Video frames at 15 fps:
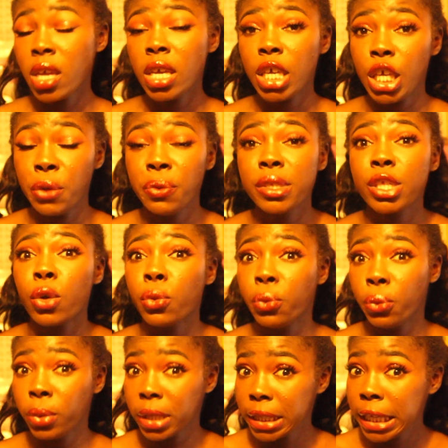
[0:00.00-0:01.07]
he was
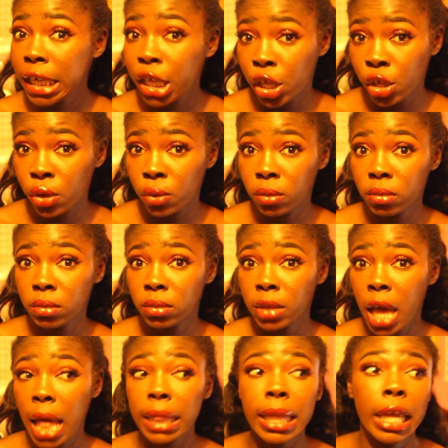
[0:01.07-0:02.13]
really cute,
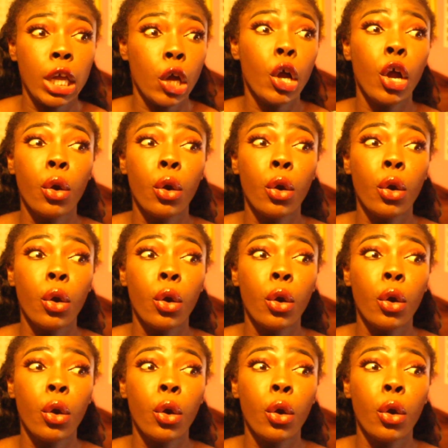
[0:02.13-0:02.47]
like